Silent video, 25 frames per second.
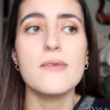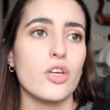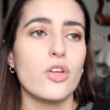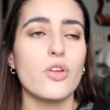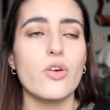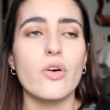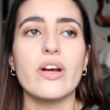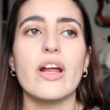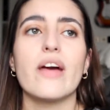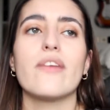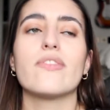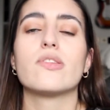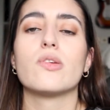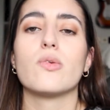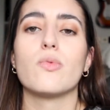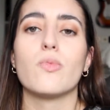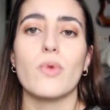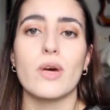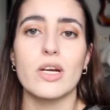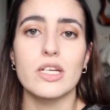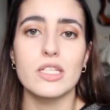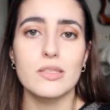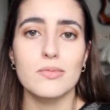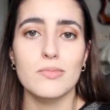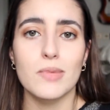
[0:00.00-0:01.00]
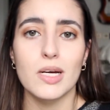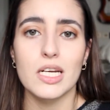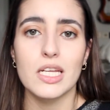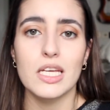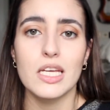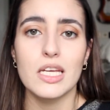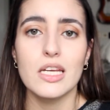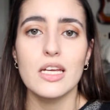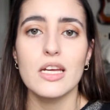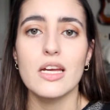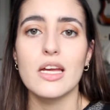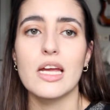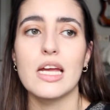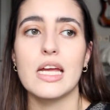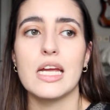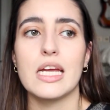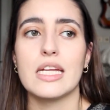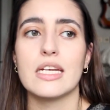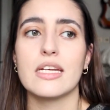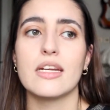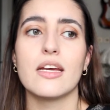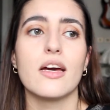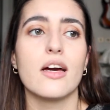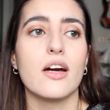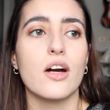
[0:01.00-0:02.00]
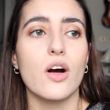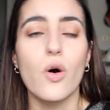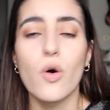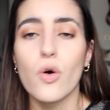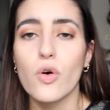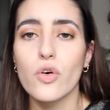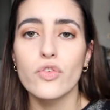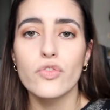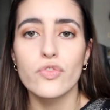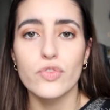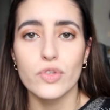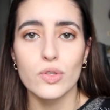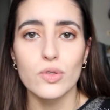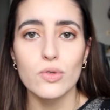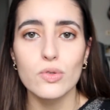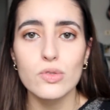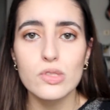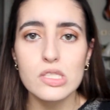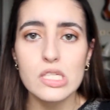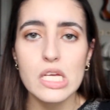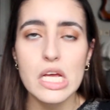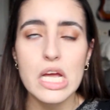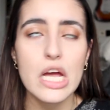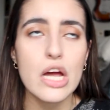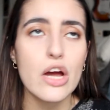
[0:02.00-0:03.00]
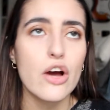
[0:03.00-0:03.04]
You don't have to waste money in a Whole Foods